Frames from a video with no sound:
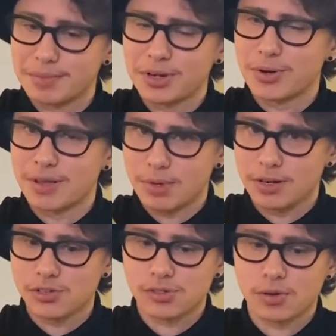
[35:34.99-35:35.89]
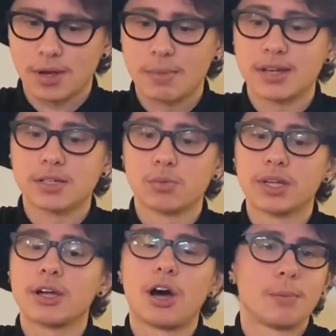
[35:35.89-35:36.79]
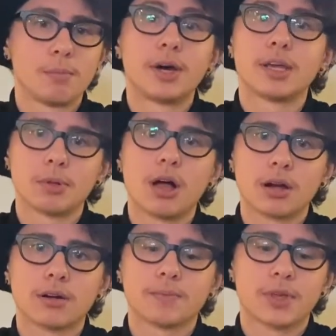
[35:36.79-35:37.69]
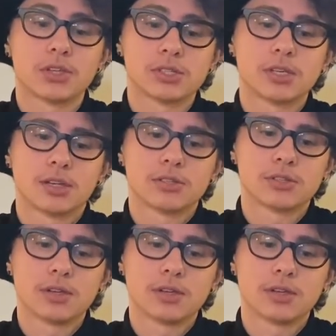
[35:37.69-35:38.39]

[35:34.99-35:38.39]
You know what I mean? So, I mean, it's a really common money block is